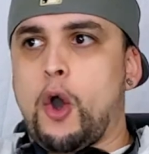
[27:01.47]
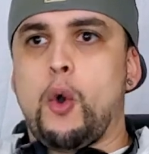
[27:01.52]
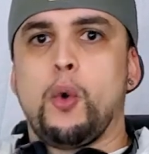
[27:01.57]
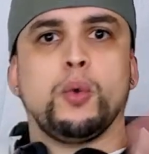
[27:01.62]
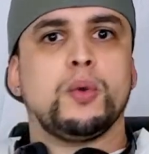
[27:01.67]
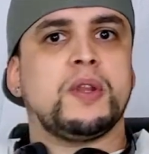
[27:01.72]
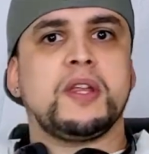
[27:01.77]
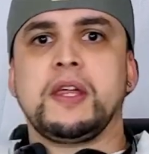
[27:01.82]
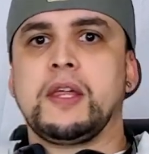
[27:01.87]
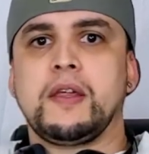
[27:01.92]
the
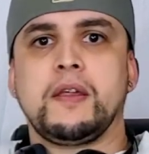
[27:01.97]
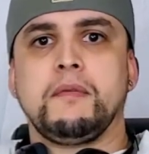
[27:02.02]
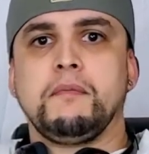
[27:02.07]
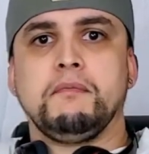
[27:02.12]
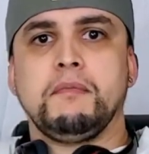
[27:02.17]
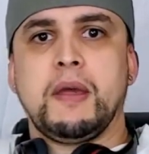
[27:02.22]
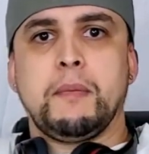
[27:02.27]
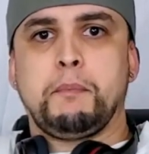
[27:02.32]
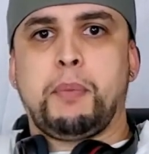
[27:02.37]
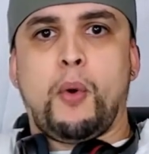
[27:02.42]

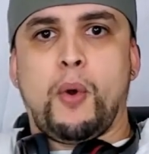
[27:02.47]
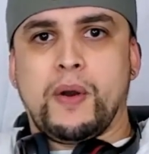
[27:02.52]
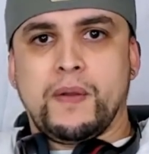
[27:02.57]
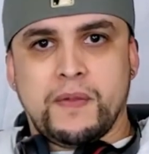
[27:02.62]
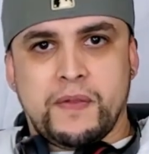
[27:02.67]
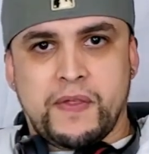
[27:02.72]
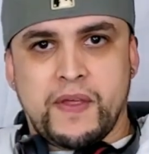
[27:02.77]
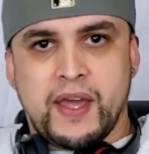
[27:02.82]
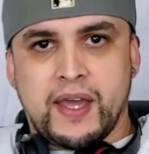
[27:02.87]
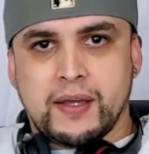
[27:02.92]
only
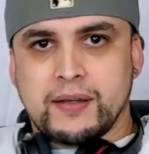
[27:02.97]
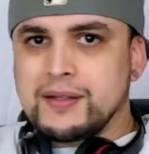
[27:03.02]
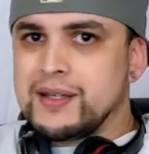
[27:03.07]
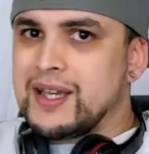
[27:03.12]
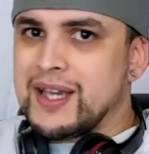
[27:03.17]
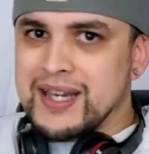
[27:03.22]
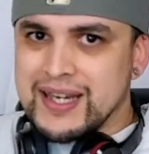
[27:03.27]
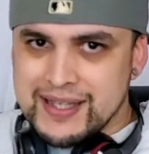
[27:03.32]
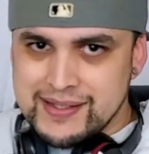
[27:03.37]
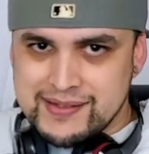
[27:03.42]
important thing.
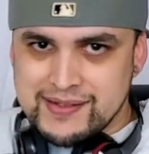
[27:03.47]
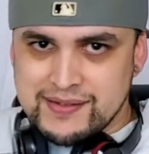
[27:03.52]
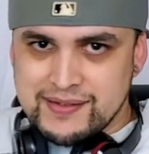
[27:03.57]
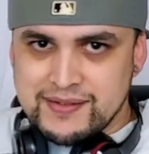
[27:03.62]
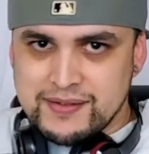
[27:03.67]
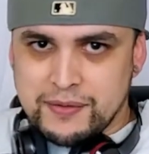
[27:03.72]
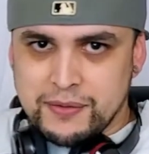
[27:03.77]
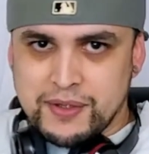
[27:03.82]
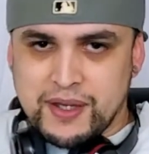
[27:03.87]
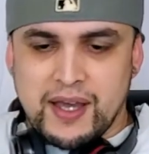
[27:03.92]
It
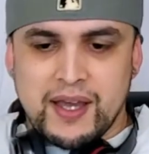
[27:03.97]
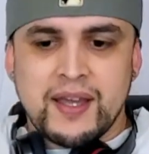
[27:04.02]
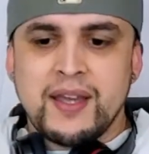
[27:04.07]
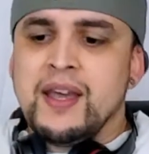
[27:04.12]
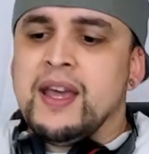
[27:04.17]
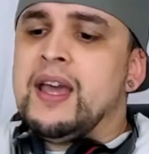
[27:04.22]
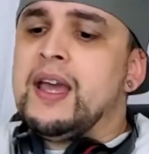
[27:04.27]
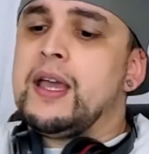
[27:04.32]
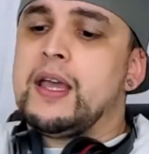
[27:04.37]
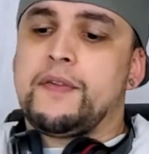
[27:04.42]
isn't,
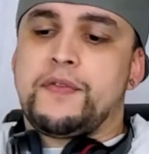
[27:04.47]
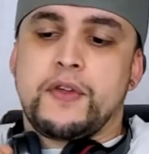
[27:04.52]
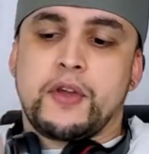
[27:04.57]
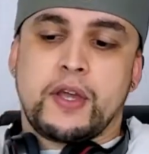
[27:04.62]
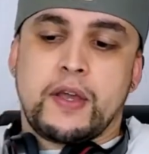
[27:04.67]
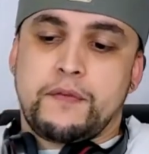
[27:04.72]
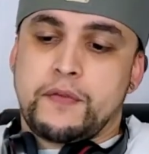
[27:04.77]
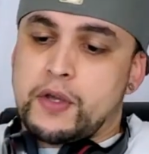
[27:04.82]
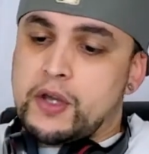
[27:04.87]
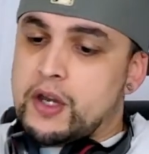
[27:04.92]
okay? If
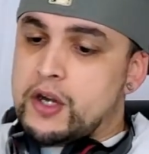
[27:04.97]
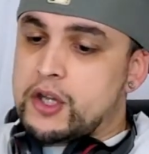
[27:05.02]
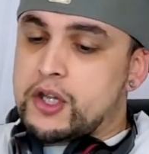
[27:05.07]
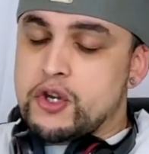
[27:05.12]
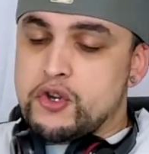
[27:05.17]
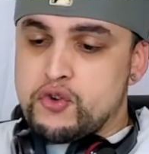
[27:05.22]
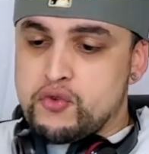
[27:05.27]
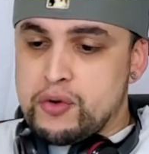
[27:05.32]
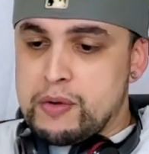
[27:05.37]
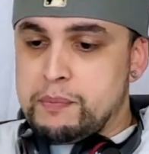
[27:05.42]
you're
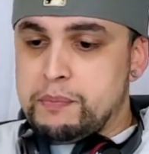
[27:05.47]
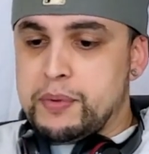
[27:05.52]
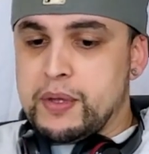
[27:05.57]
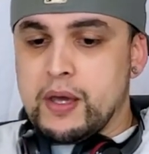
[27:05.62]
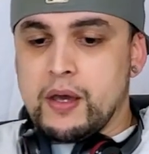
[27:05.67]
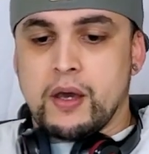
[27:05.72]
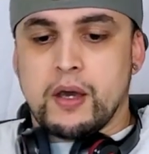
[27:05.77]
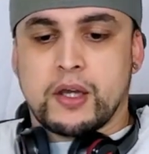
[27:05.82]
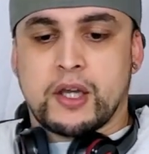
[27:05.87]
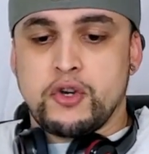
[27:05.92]
gonna
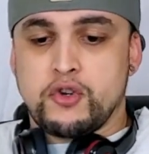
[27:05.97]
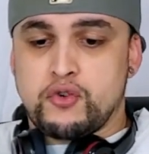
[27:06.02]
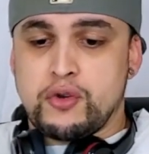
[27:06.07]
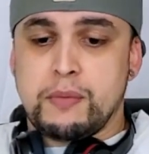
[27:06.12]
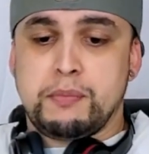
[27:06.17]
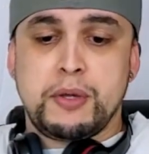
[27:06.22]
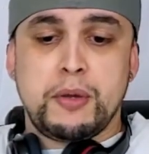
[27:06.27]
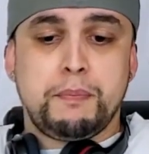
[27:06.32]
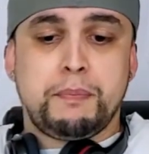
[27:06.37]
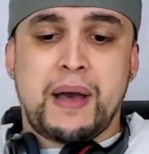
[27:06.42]

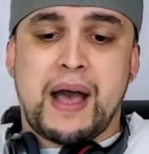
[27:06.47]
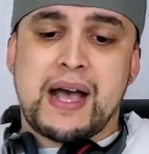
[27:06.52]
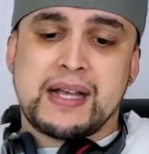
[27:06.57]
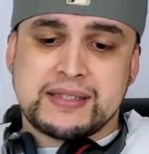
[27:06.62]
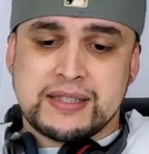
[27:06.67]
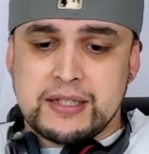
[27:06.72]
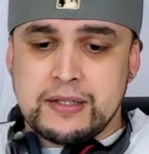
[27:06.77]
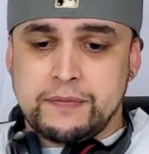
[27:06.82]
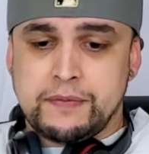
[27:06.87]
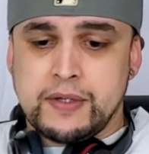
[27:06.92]
contribute
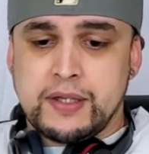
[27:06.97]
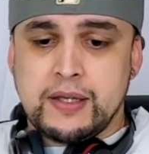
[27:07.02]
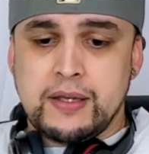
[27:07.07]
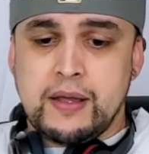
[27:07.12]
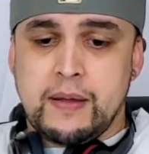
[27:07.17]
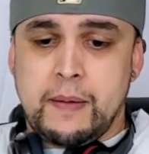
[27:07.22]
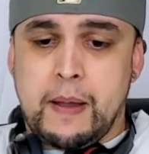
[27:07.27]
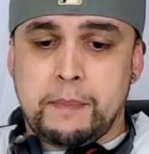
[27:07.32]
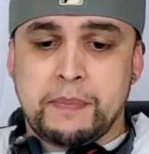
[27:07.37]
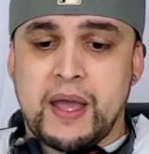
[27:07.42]

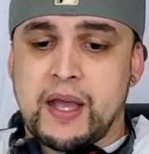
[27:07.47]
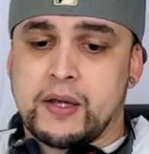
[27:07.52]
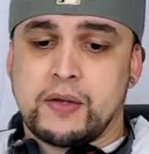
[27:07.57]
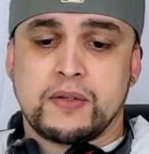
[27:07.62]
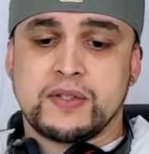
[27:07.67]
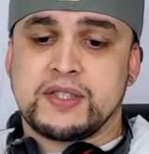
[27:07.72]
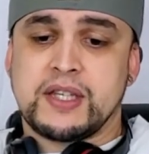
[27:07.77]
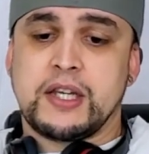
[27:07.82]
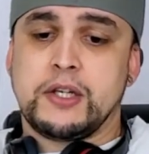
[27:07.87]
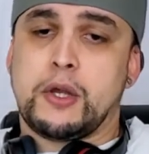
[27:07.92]
positively, I'm
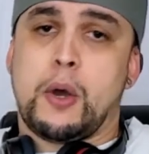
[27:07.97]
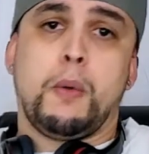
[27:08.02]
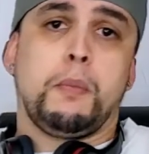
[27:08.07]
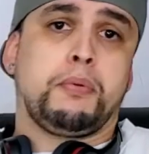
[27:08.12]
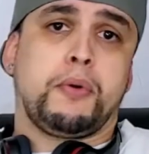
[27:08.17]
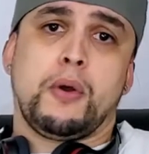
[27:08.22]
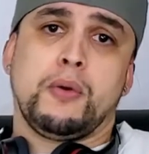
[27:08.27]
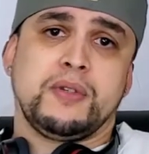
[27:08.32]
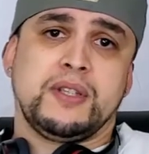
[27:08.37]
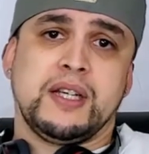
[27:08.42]
not gonna say
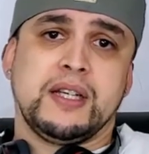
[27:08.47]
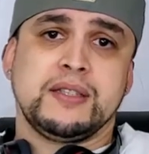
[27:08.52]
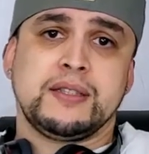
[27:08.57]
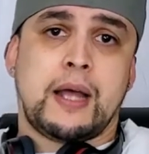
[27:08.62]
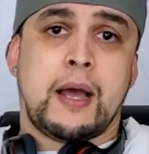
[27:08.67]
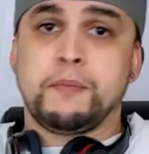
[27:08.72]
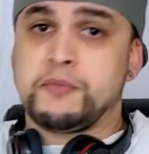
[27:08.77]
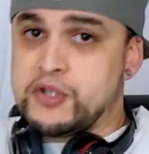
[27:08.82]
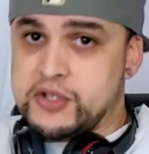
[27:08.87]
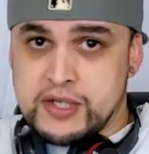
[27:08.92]
don't
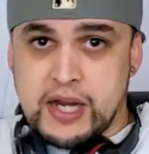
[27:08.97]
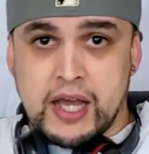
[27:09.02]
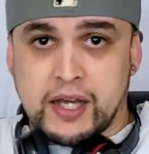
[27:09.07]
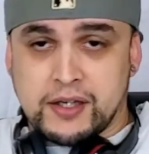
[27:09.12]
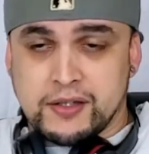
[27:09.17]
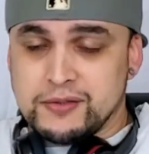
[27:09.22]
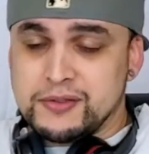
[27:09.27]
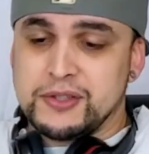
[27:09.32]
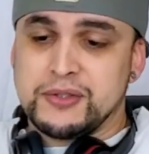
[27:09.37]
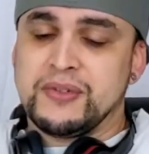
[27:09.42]
protest, I'm just
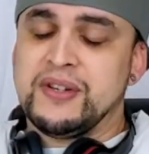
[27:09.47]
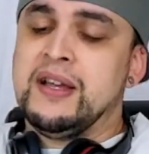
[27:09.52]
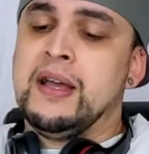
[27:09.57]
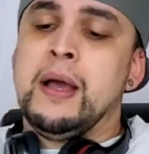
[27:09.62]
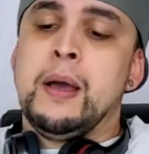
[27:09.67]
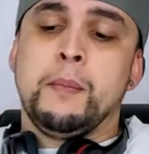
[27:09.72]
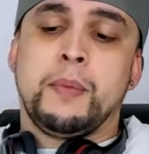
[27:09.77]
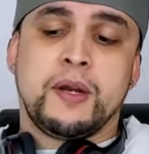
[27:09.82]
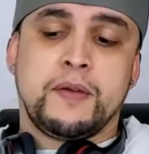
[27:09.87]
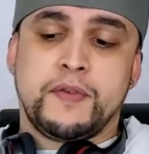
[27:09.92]
not gonna do
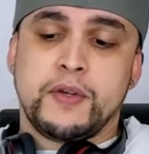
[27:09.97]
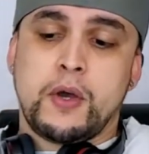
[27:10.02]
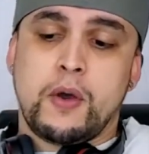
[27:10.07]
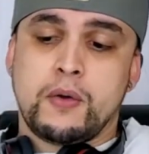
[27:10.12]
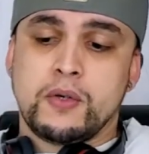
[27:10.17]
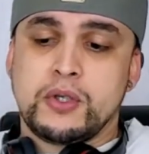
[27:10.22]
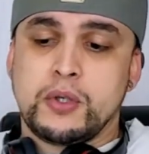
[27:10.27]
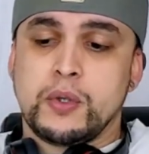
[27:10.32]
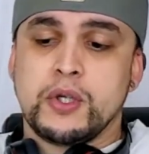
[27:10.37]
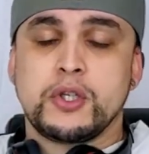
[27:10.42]
it. But if you're
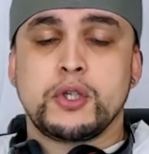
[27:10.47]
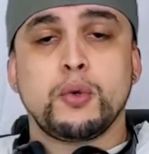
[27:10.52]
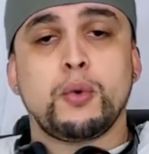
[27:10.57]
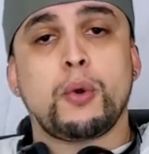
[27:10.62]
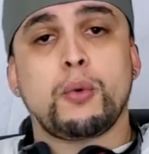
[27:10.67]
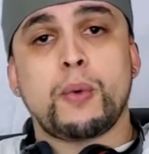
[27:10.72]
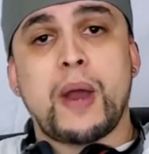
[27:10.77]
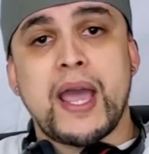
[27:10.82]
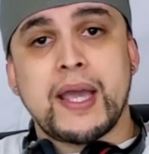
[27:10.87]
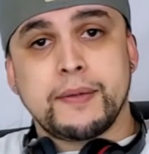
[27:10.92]
gonna
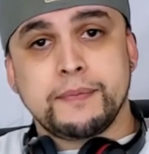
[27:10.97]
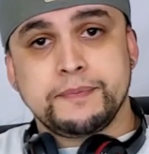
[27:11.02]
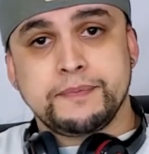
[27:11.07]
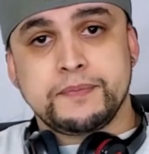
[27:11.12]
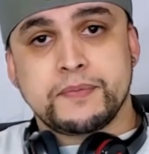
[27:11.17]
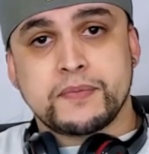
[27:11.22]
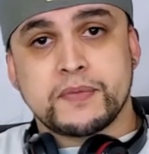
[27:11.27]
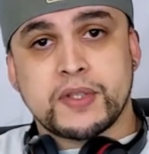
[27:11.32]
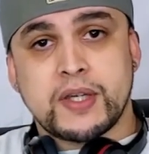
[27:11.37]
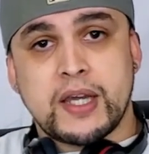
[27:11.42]
do it right,
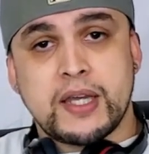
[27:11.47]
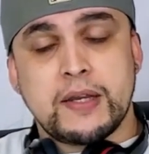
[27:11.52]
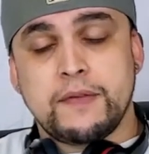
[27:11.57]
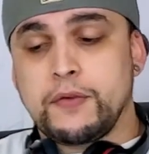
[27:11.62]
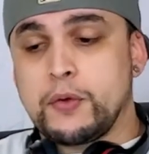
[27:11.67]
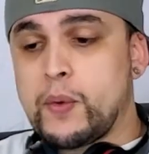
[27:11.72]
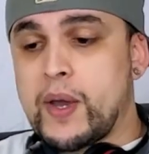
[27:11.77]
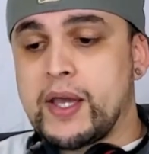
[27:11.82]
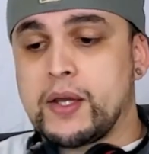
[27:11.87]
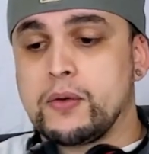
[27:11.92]
okay?
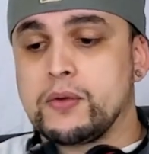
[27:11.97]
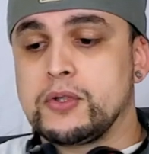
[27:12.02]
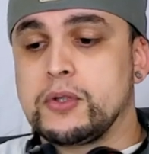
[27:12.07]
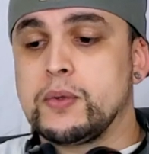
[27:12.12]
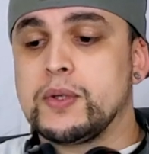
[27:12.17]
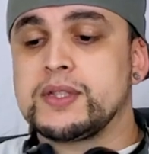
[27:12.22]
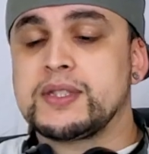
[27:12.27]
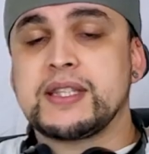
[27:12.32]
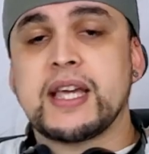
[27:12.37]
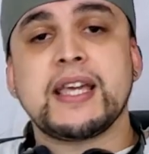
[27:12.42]
And if you ain't
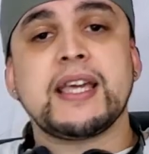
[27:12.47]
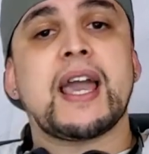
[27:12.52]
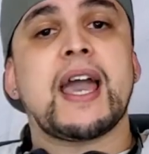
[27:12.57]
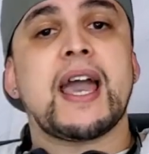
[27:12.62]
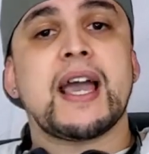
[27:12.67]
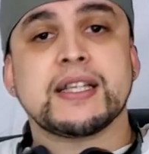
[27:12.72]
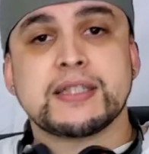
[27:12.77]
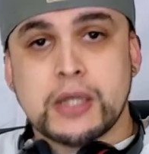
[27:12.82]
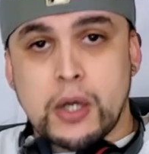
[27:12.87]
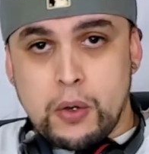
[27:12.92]
gonna do it, stay
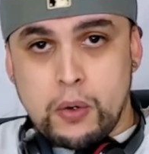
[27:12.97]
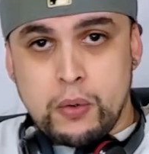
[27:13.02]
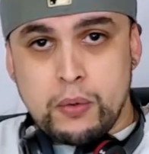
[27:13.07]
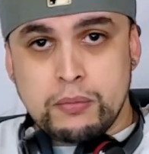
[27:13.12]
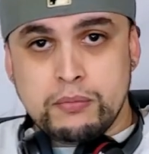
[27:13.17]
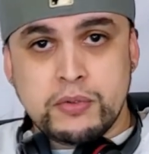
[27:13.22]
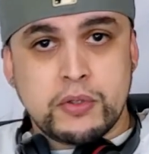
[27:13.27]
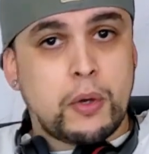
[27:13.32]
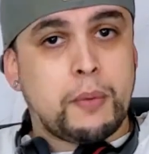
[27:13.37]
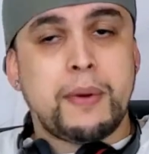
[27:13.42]
your ass
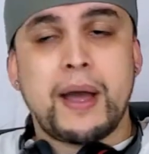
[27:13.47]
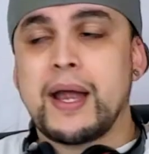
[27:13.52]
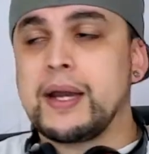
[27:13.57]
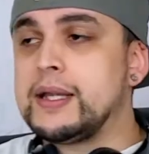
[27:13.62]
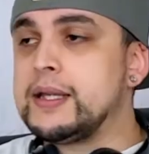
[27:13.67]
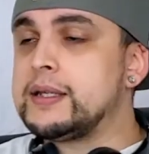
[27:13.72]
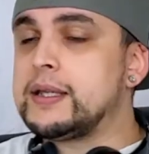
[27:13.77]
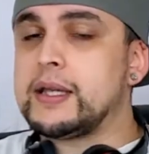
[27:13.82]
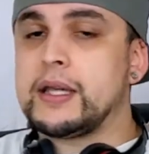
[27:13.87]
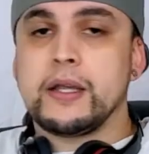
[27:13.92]
home.
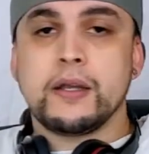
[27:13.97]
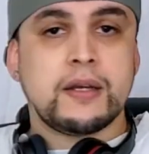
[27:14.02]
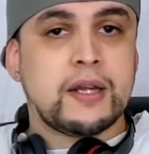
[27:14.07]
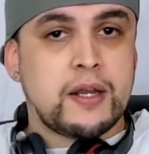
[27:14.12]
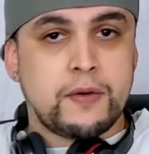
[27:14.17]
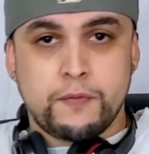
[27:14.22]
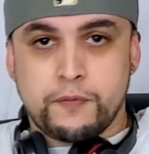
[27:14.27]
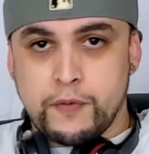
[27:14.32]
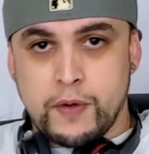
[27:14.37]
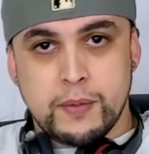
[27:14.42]
Nobody need to hear
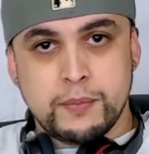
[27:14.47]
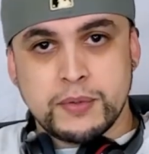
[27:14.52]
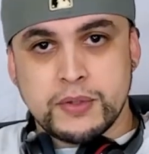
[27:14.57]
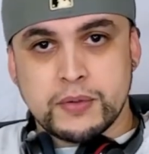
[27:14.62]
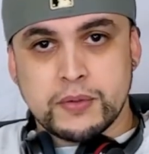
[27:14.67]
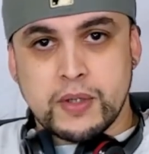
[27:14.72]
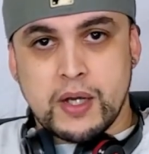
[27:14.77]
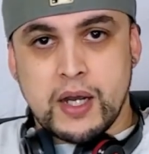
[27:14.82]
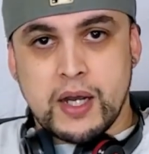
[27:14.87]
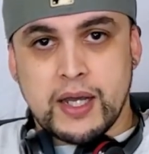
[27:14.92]
nothing
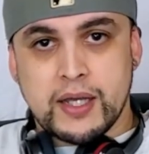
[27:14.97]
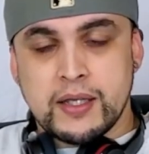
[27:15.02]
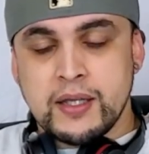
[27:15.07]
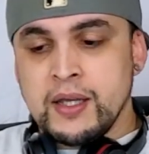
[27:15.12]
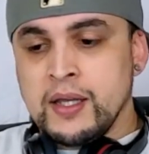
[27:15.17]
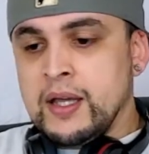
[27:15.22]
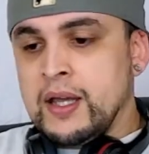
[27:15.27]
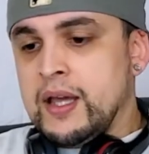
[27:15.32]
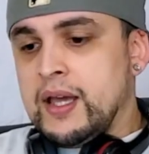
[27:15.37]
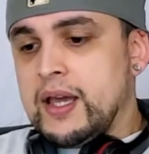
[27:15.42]
from you, all right?